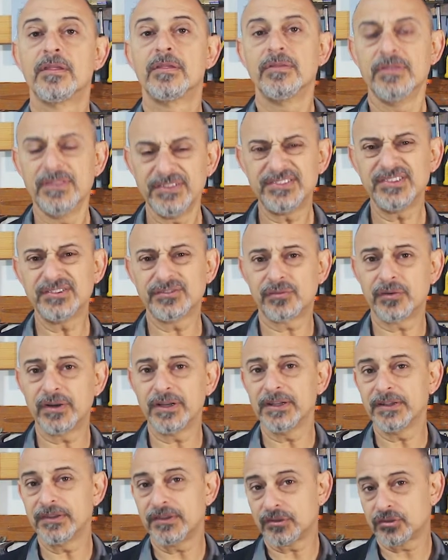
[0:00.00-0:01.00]
This is
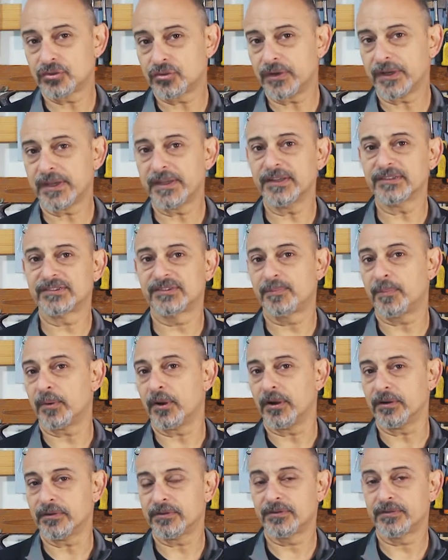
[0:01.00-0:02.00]
really the trickiest
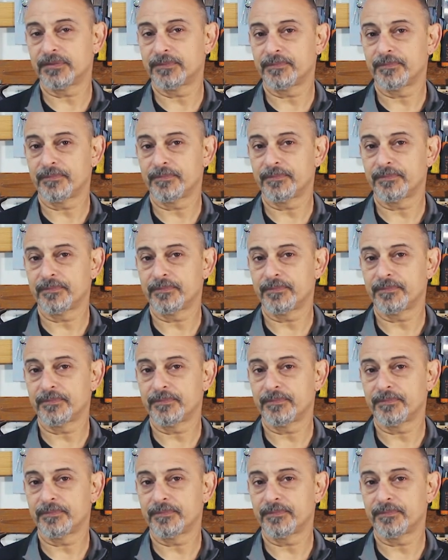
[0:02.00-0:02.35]
part.